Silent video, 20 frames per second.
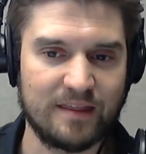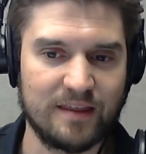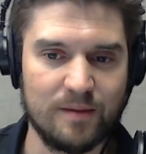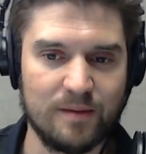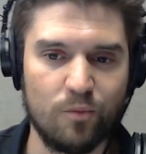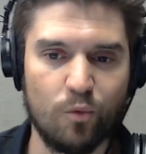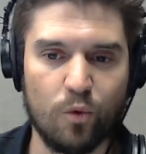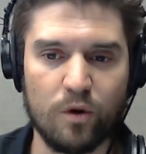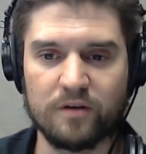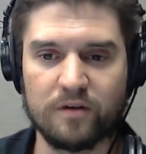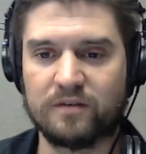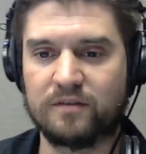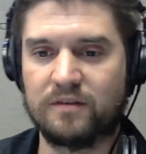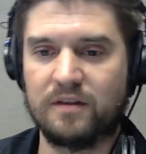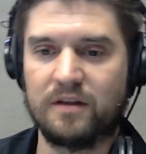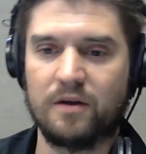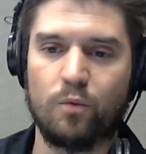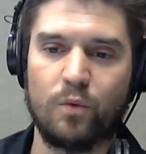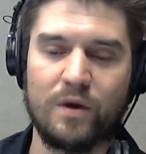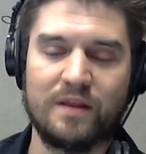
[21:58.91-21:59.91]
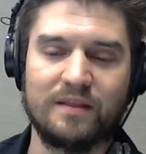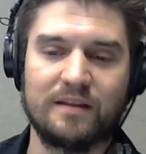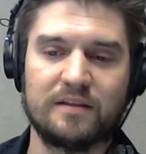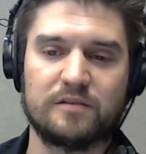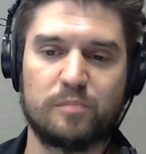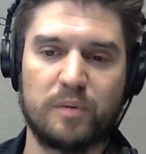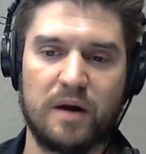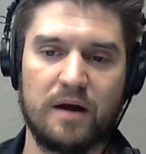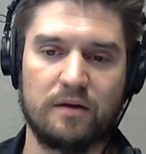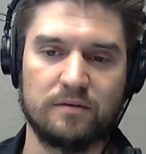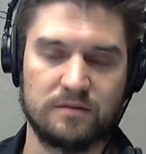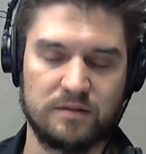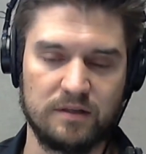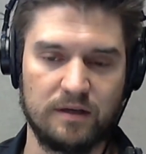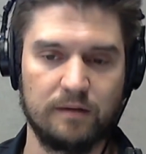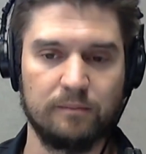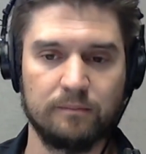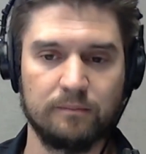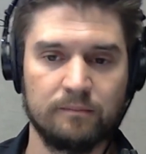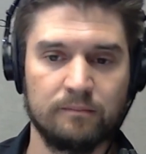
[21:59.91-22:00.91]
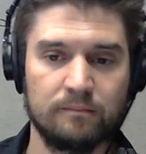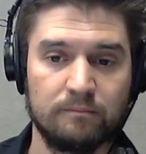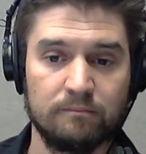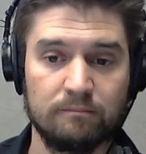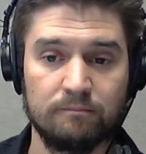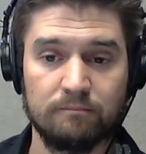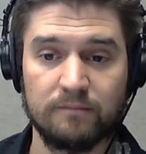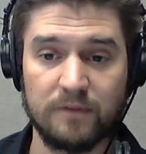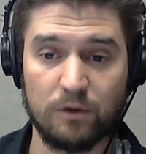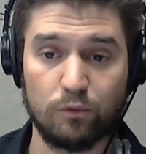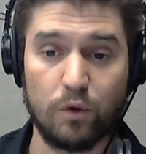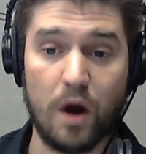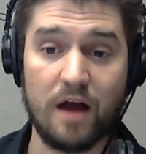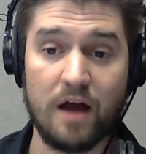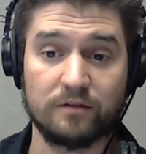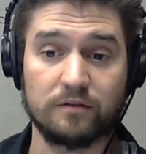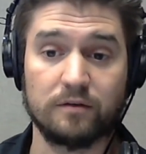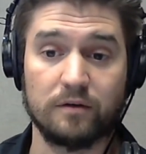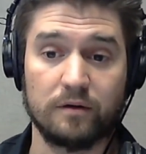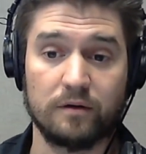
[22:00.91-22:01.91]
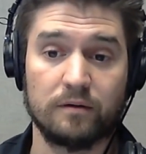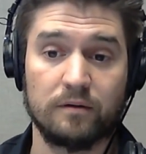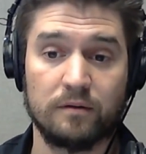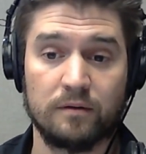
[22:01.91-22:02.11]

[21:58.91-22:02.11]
them worse than a winless Browns team. The roster.